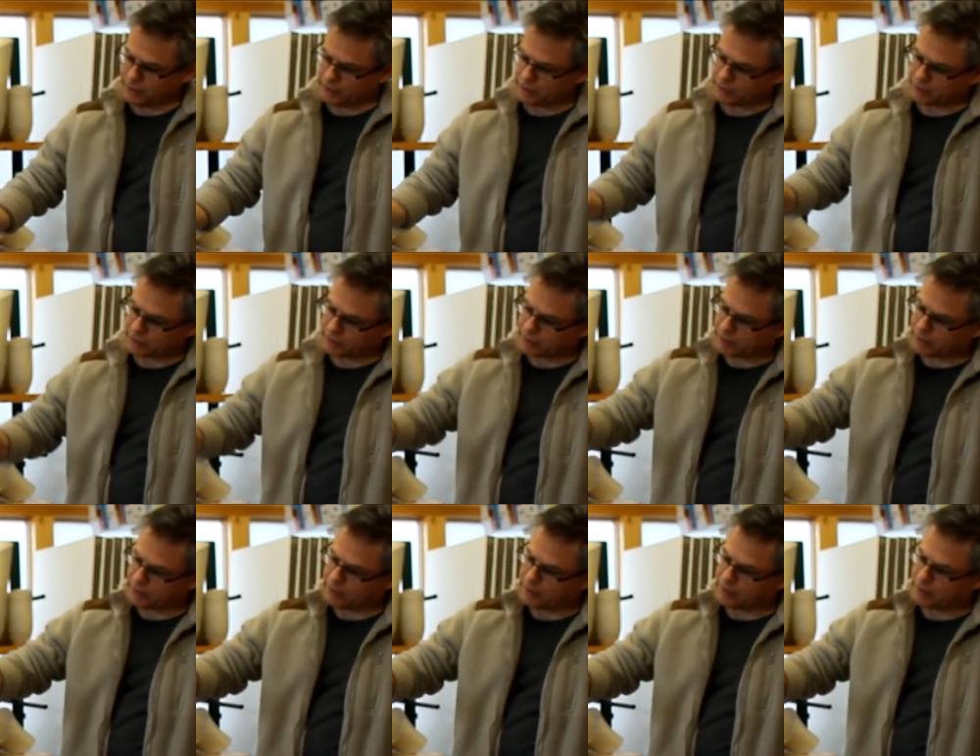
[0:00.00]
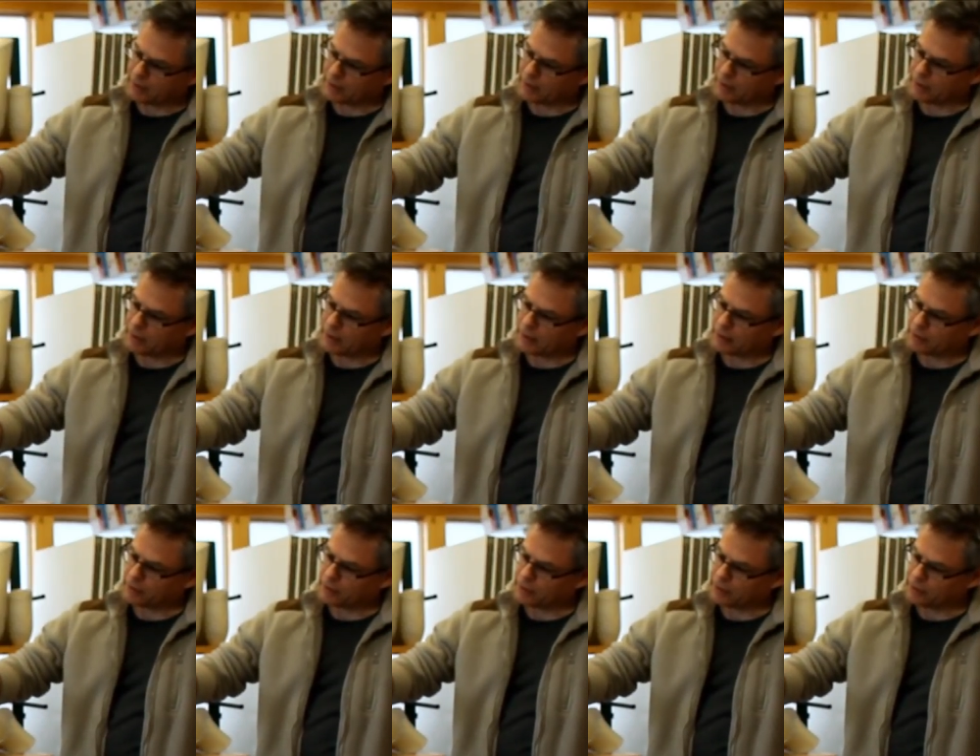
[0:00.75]
this and
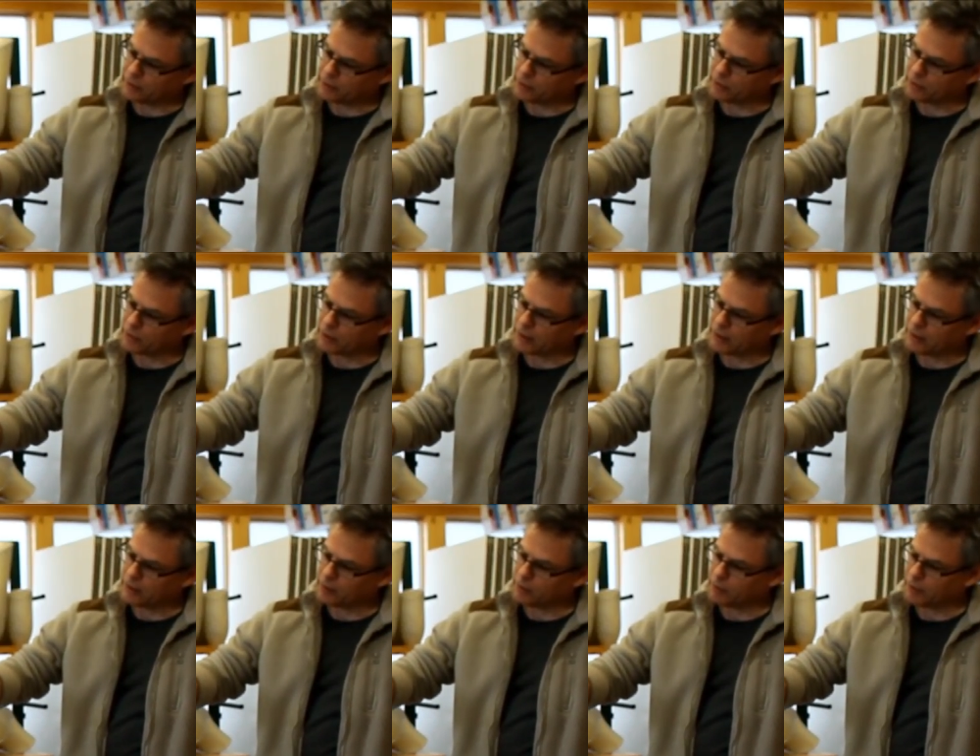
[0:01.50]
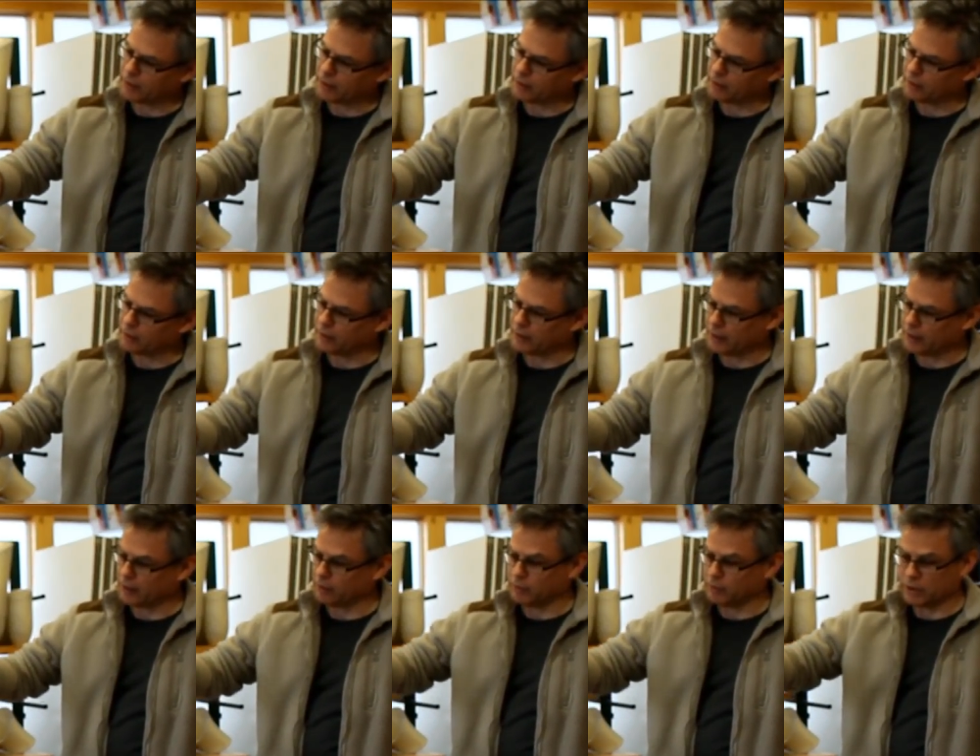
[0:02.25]
allowed it to dry a little bit,
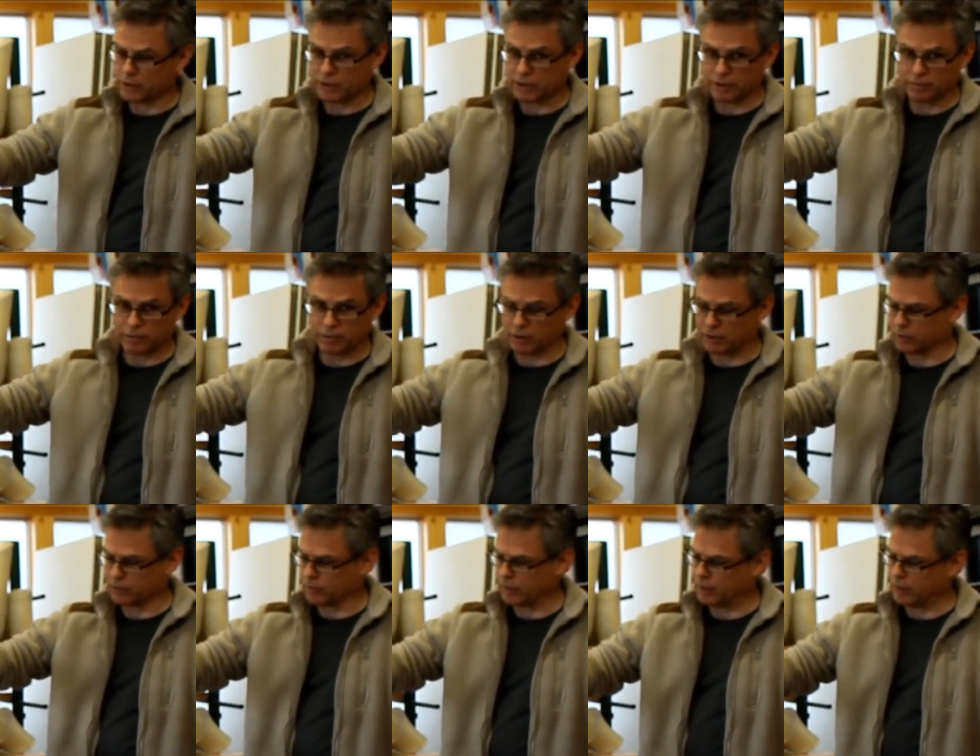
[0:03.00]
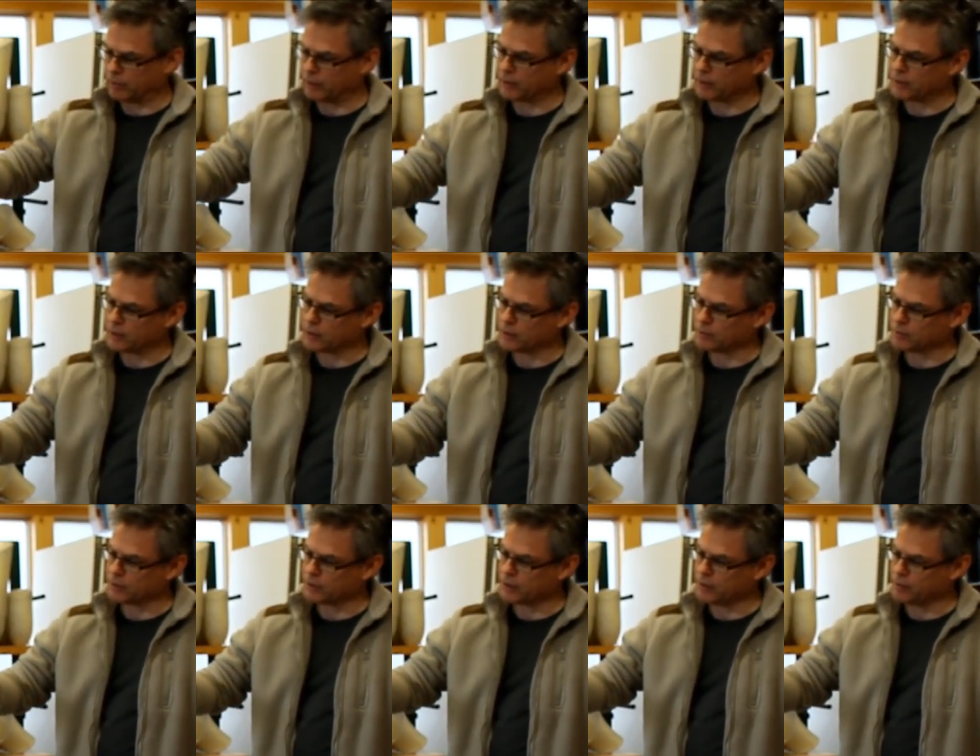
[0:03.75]
again with the same cloth wrapped around the
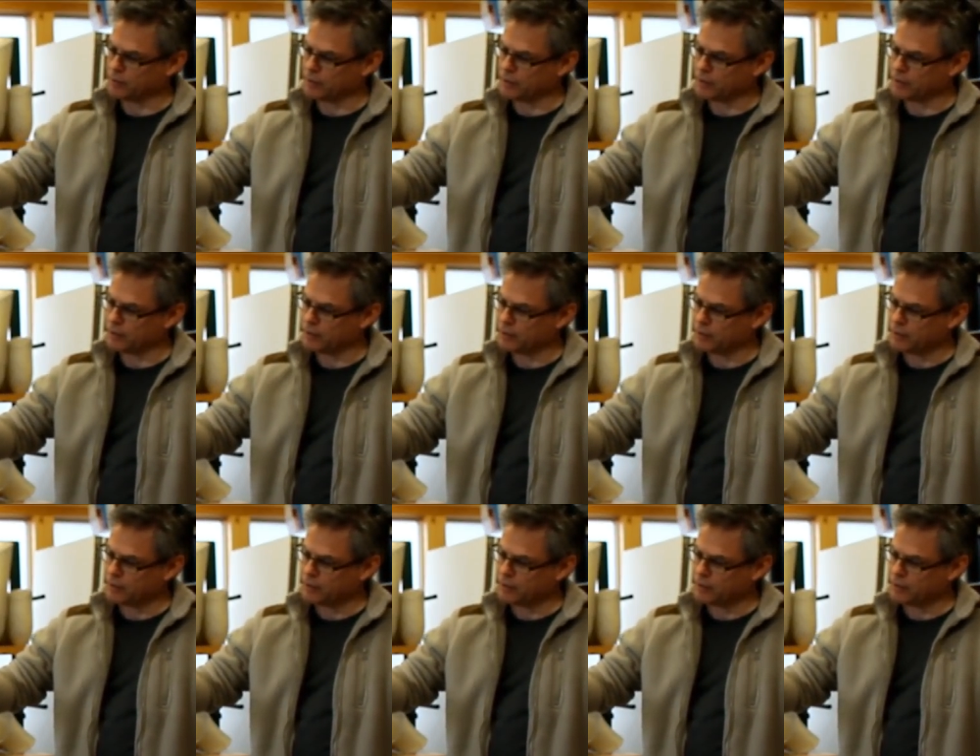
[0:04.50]
top to keep the